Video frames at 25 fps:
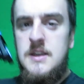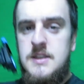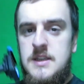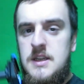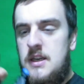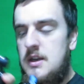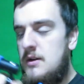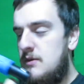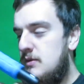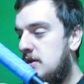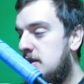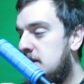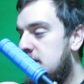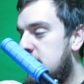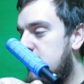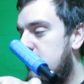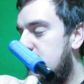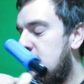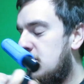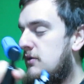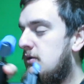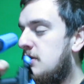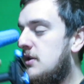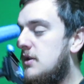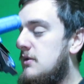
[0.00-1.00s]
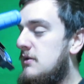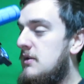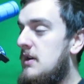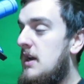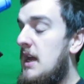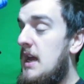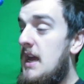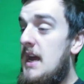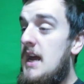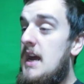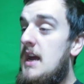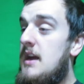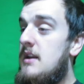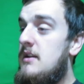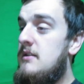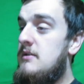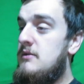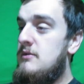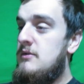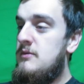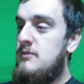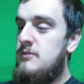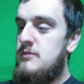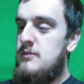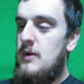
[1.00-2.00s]
I said I was going to show you, and um,
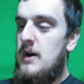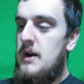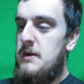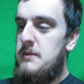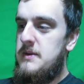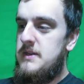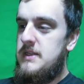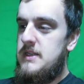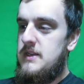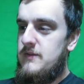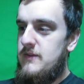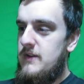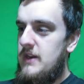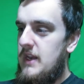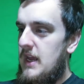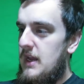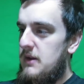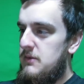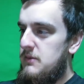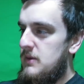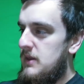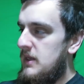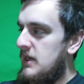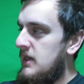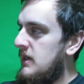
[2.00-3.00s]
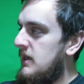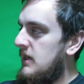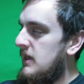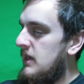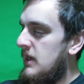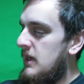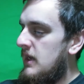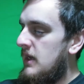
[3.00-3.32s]
oh, whacked myself on the head with it.